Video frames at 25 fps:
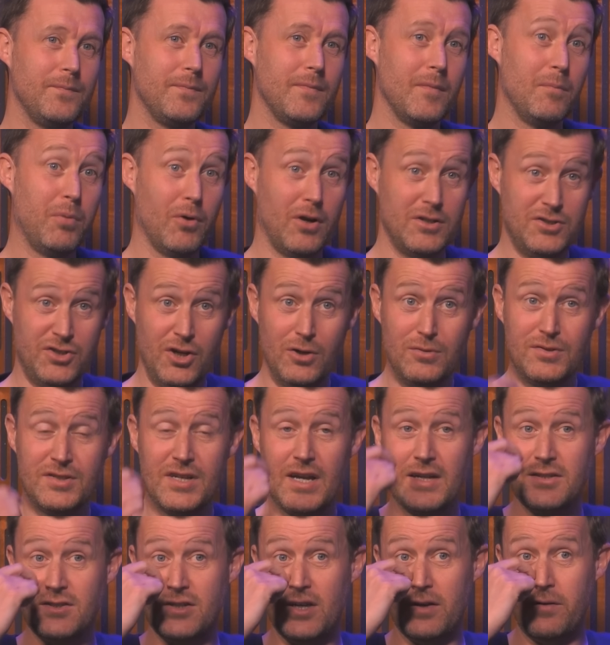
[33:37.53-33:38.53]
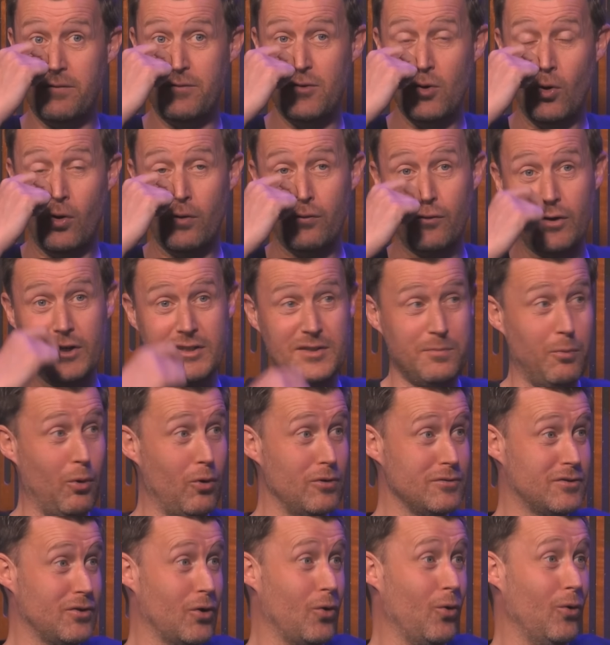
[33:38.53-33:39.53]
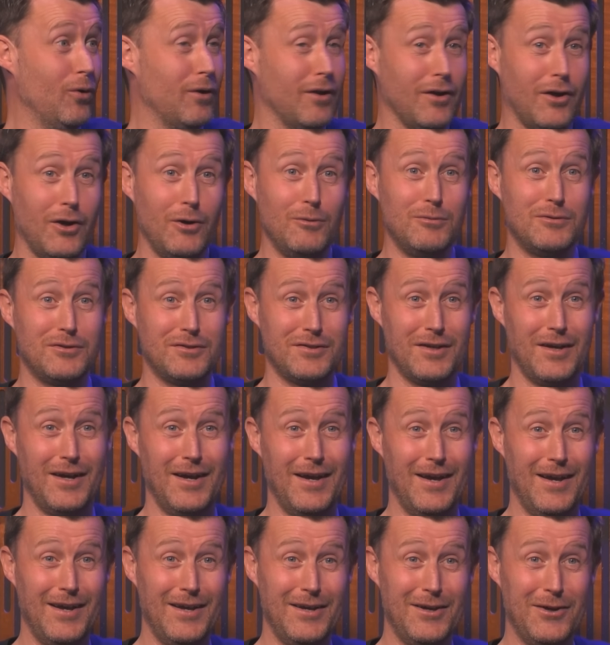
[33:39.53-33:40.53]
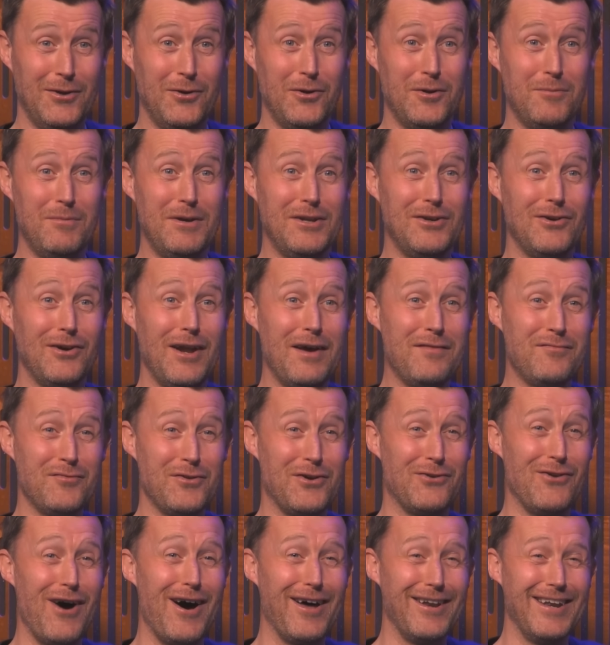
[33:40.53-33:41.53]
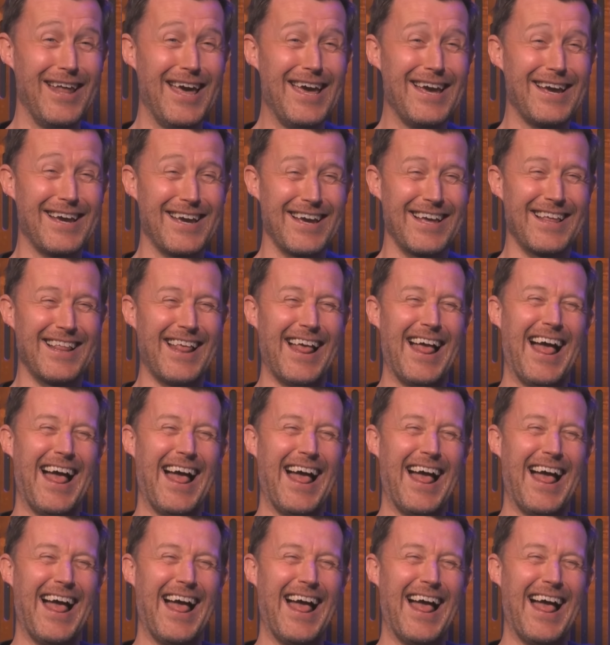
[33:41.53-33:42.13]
But as you says, if you overexpose the golden goose, that's it. You know what I mean? You're left with a rotten egg. but,